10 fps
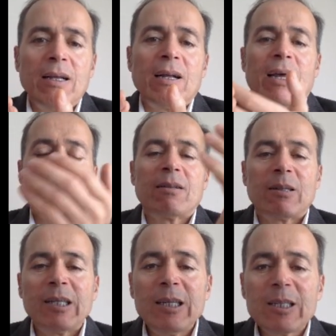And
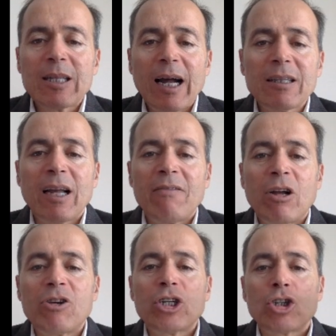this data
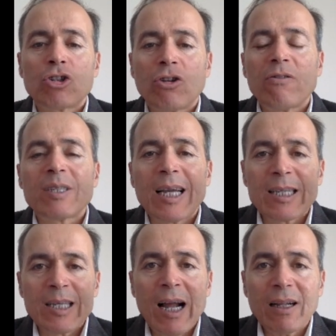evaluation shows
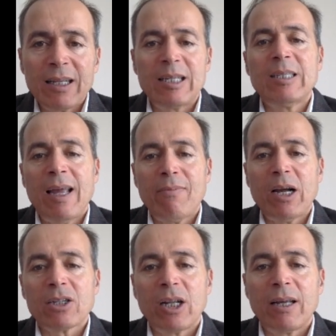exactly the same
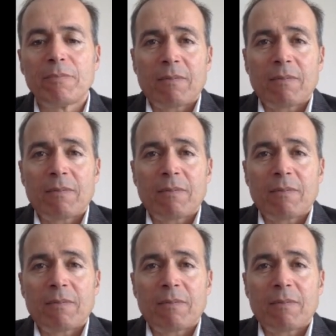actually.